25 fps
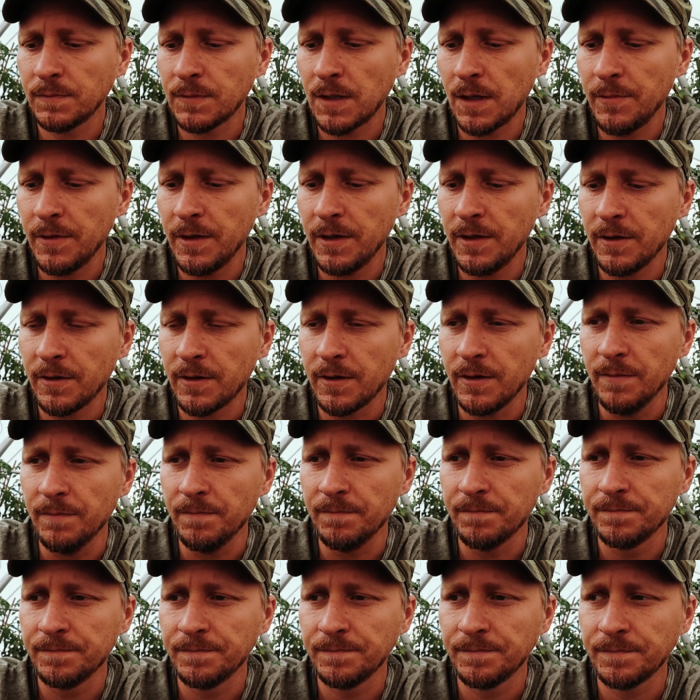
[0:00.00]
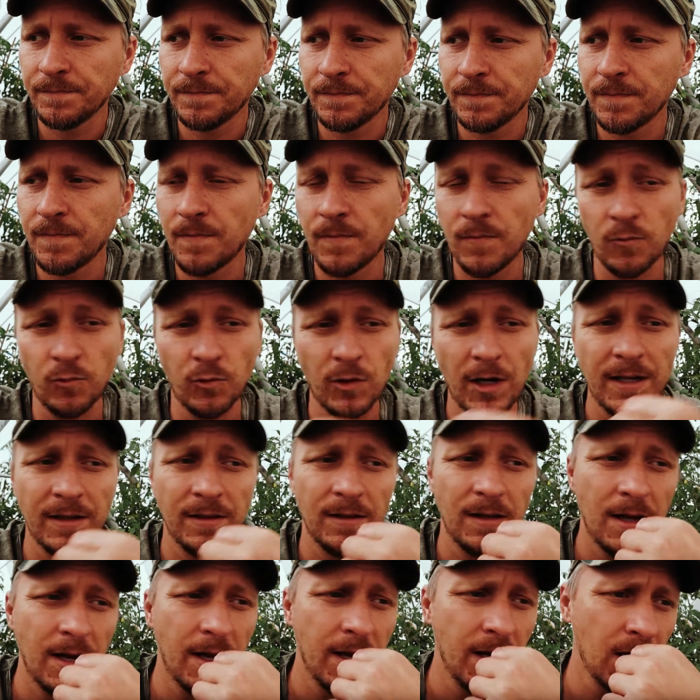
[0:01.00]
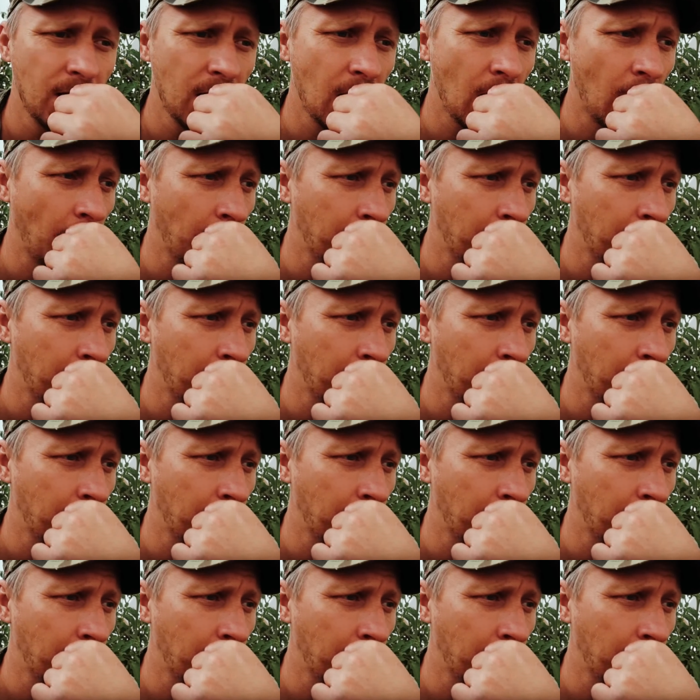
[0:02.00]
I mean, you can rent land,